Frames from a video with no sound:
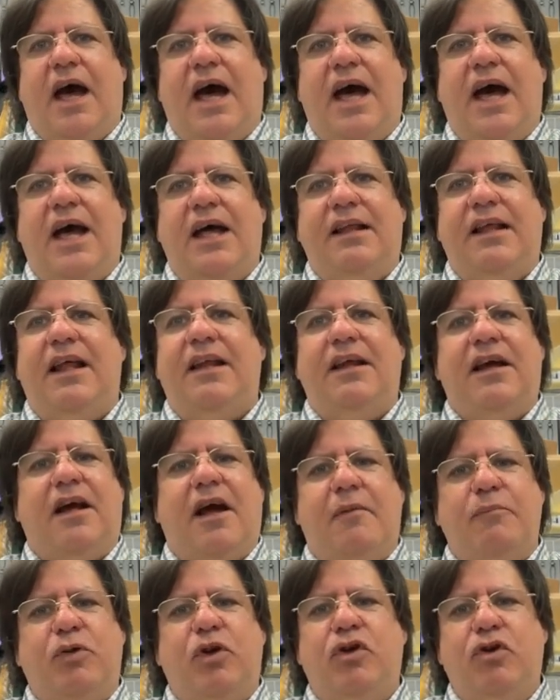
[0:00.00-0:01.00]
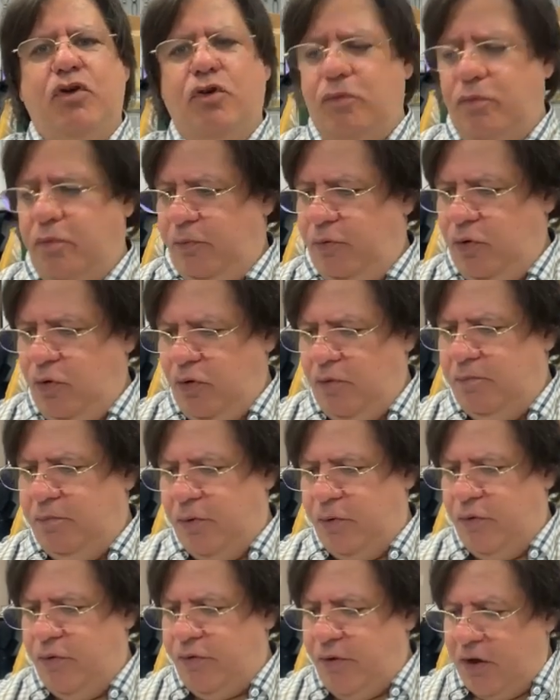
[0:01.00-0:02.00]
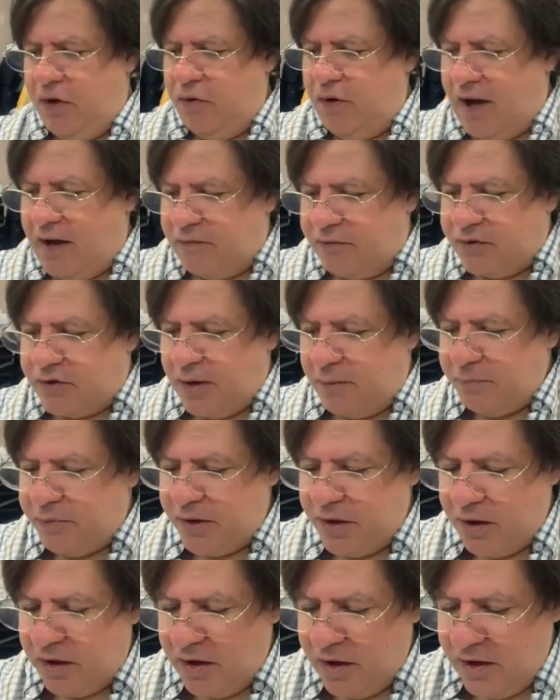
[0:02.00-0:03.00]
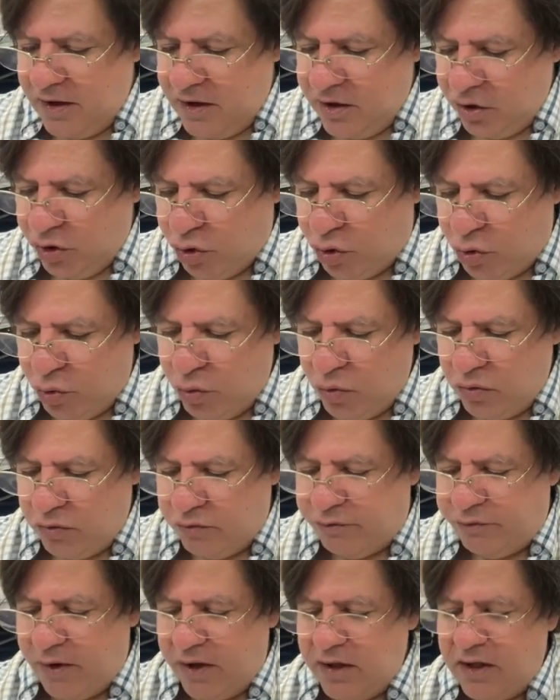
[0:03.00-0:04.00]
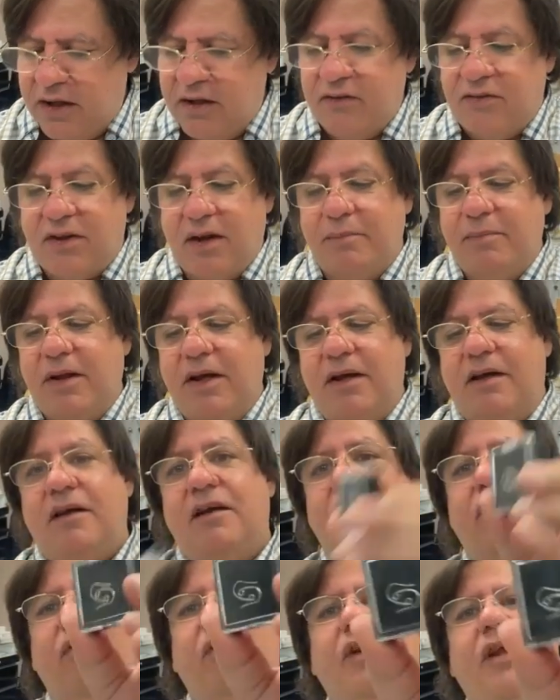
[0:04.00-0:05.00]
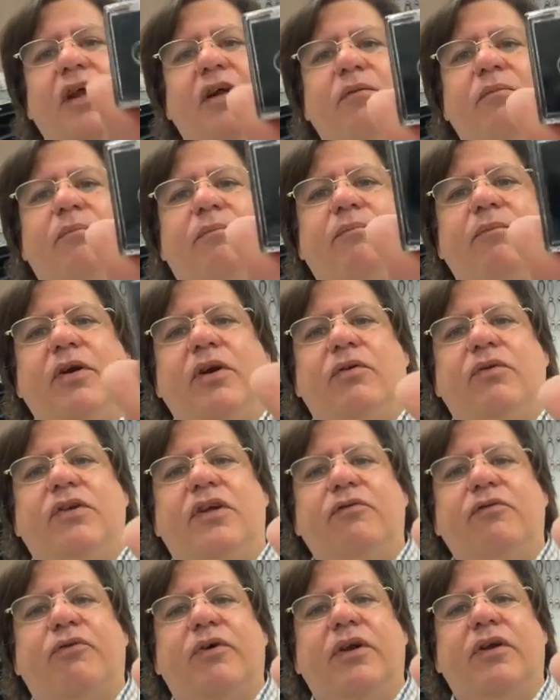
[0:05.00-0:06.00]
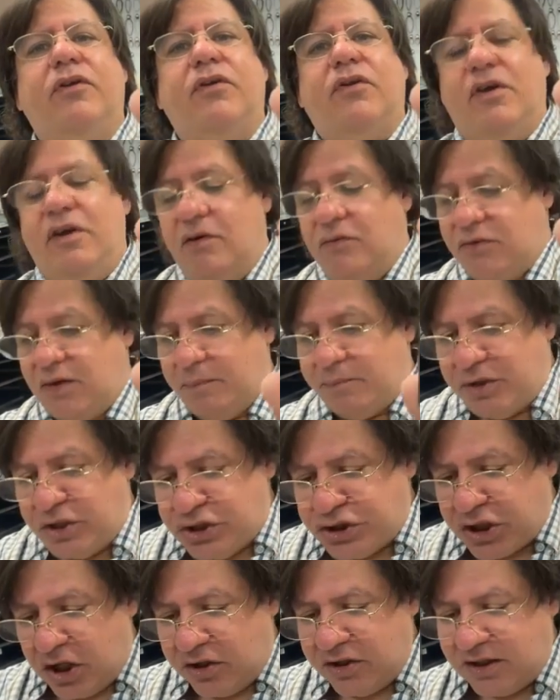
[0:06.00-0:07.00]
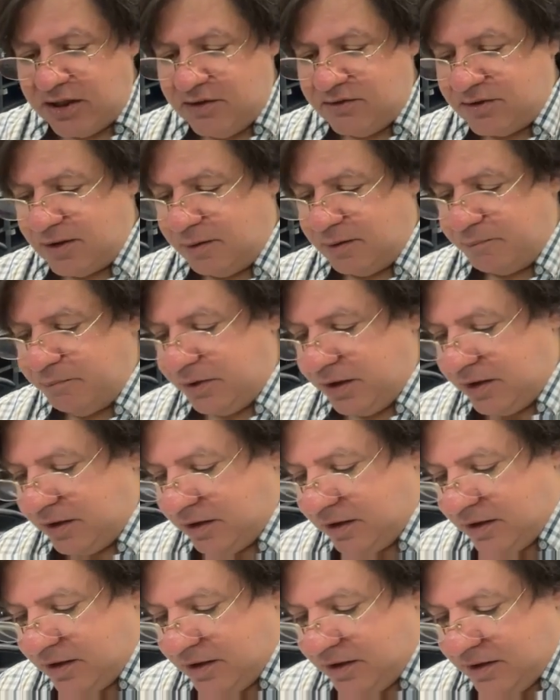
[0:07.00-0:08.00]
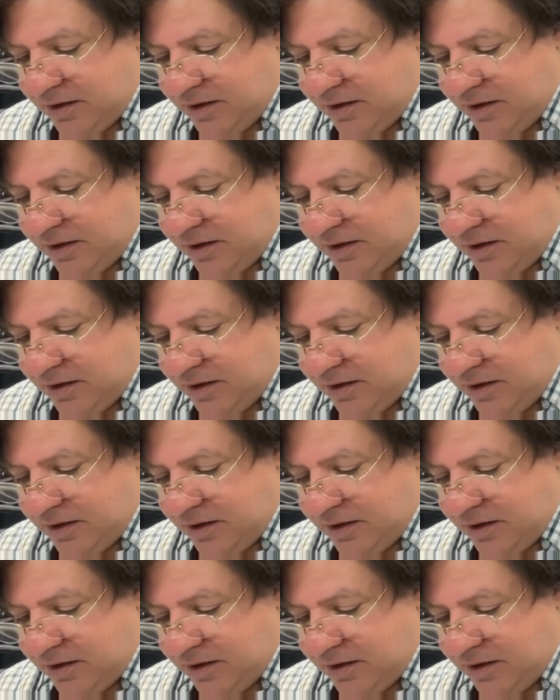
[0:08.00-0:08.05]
and then they come to your booth and you have something cool, funky, something, you know, a little, you know, different, you know, something chunky, something